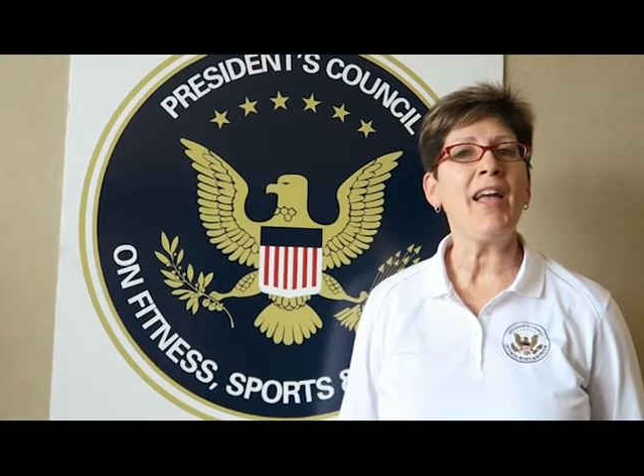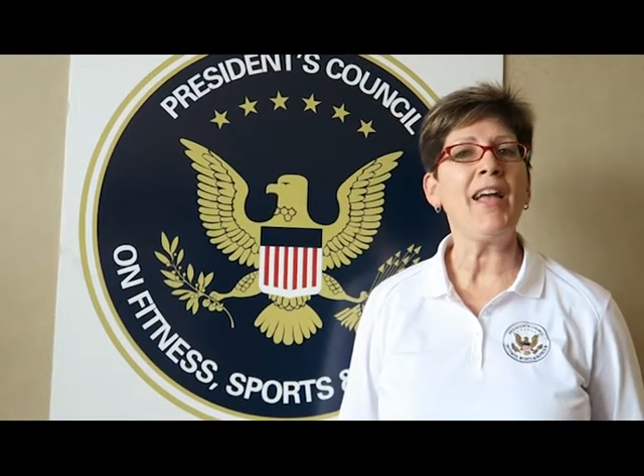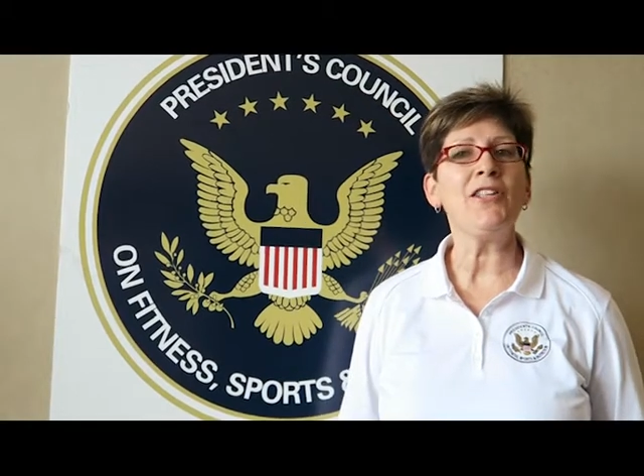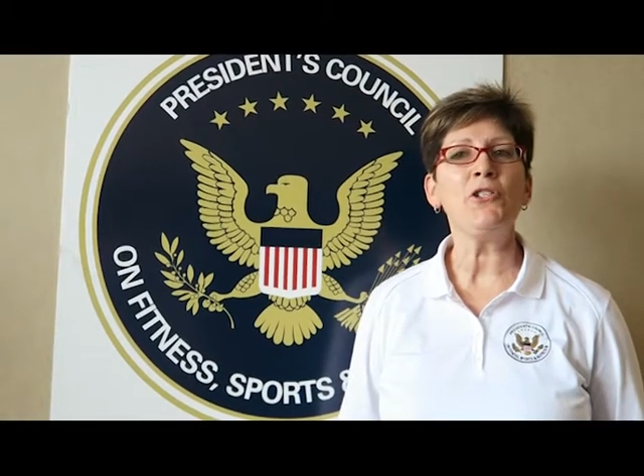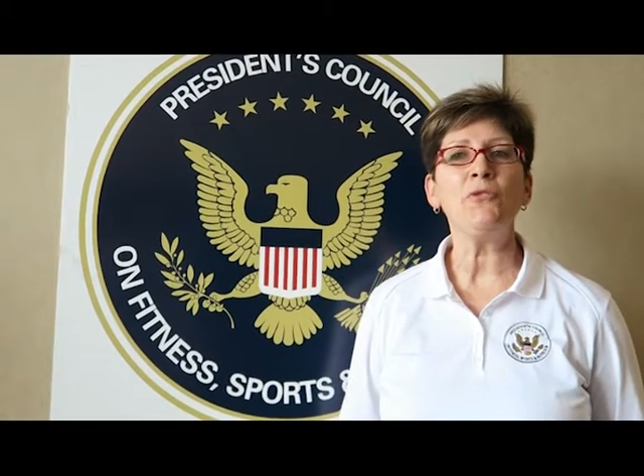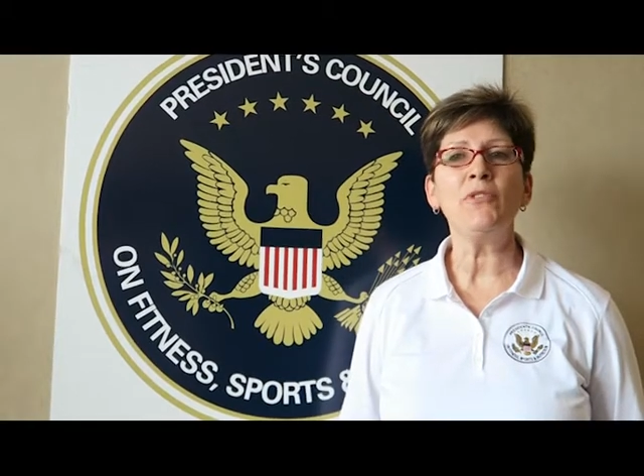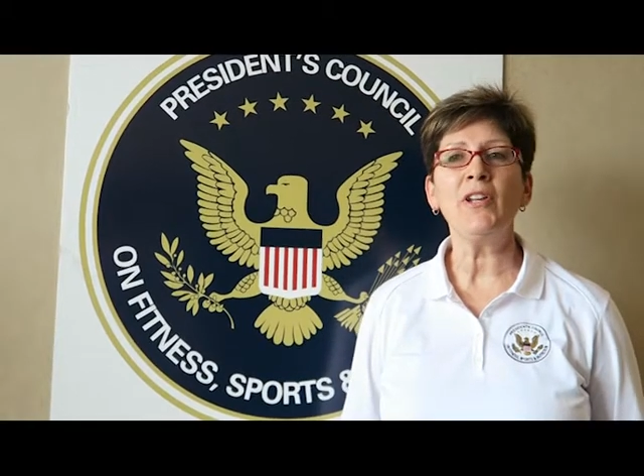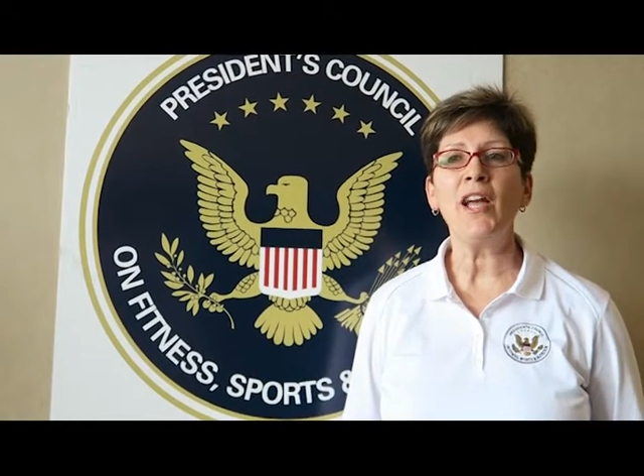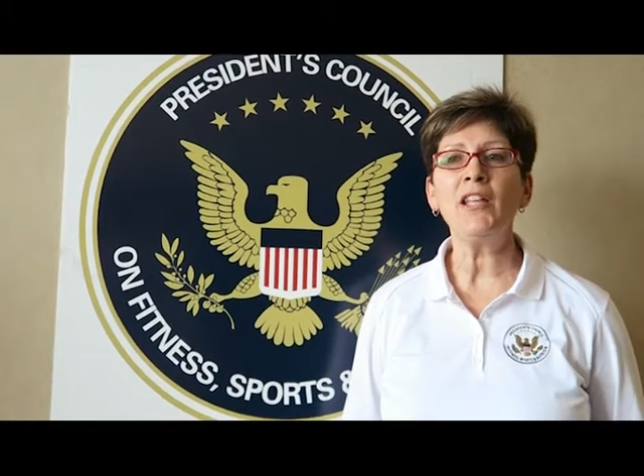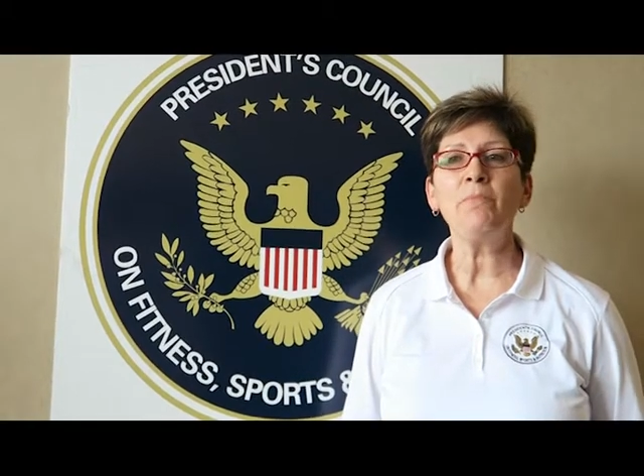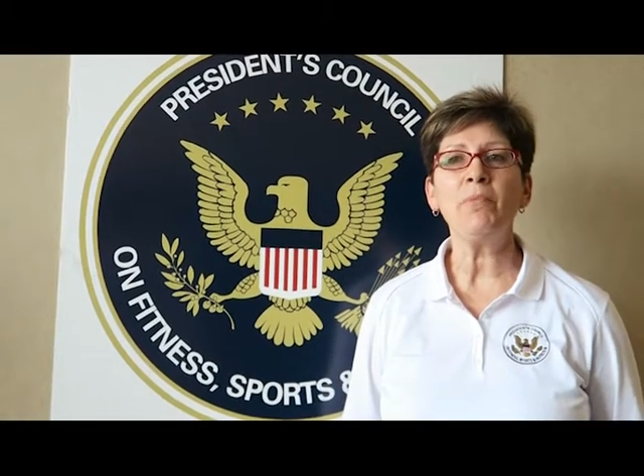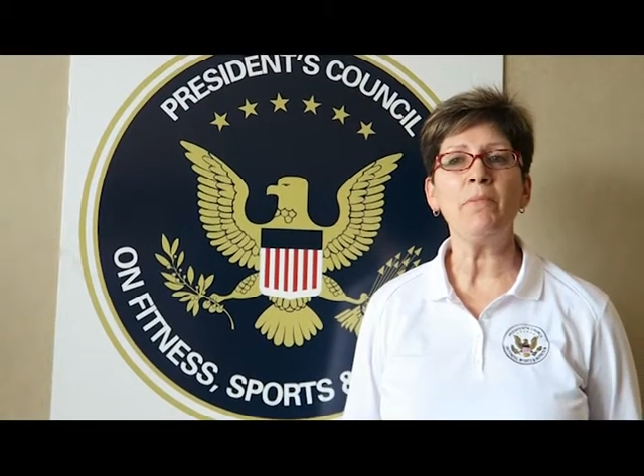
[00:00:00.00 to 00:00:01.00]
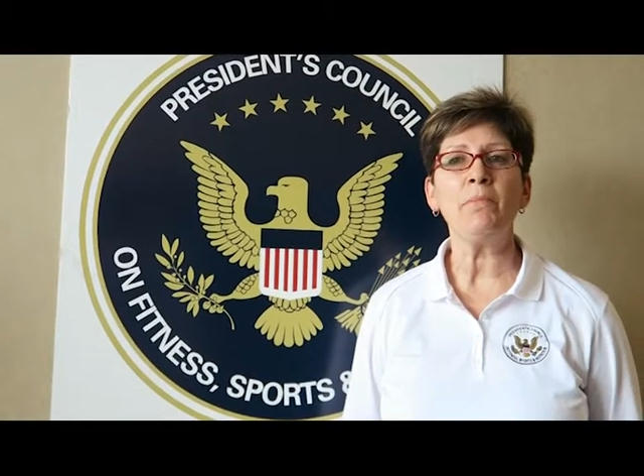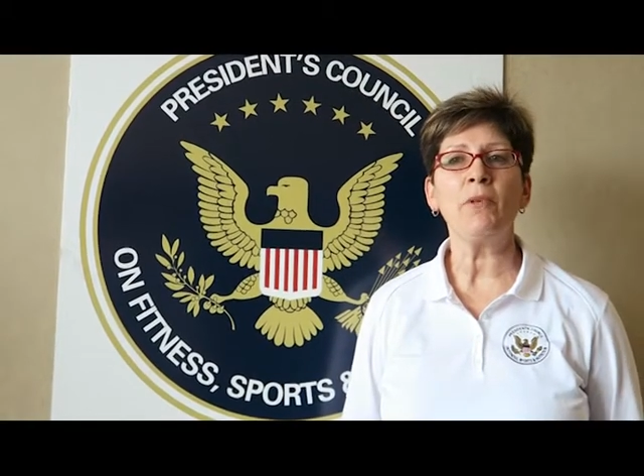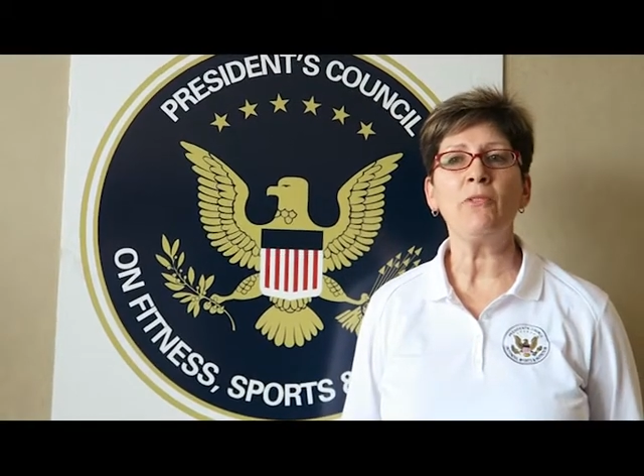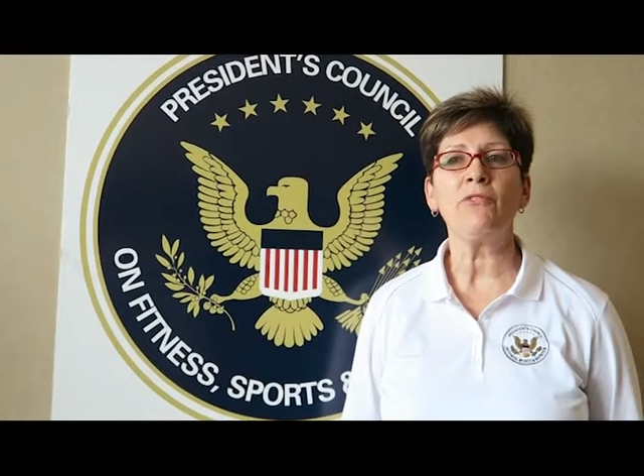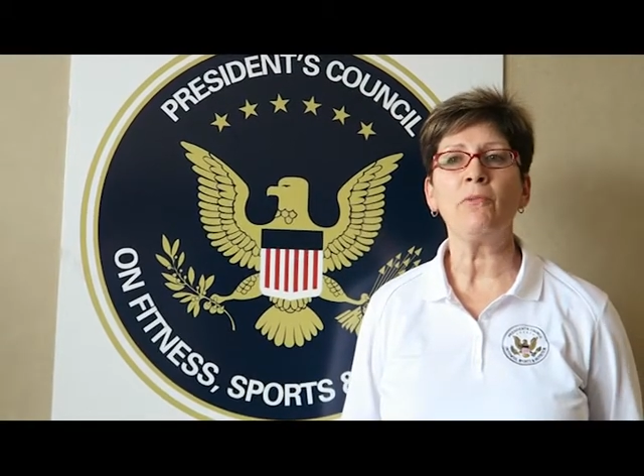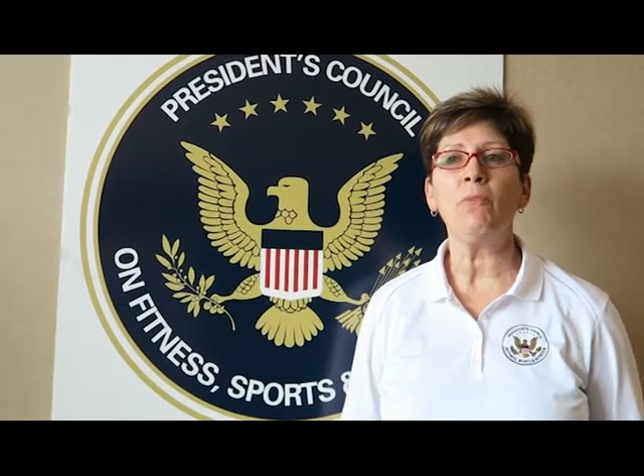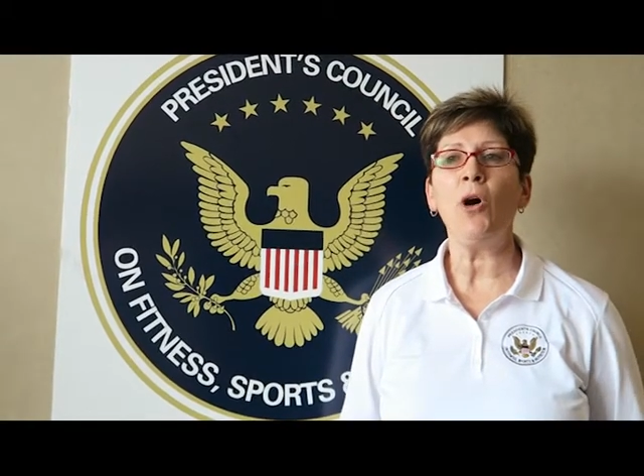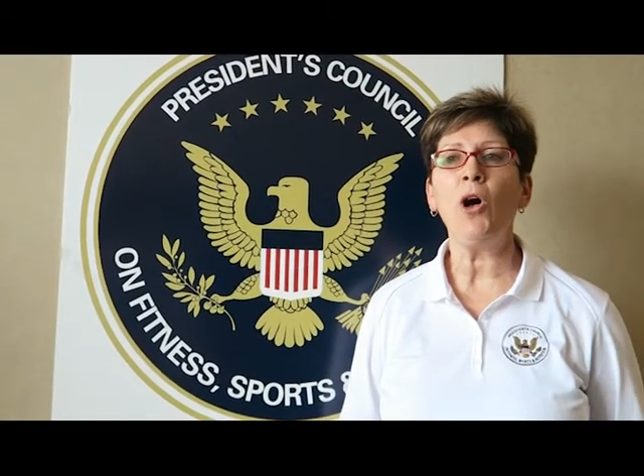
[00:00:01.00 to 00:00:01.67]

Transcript: and unite people from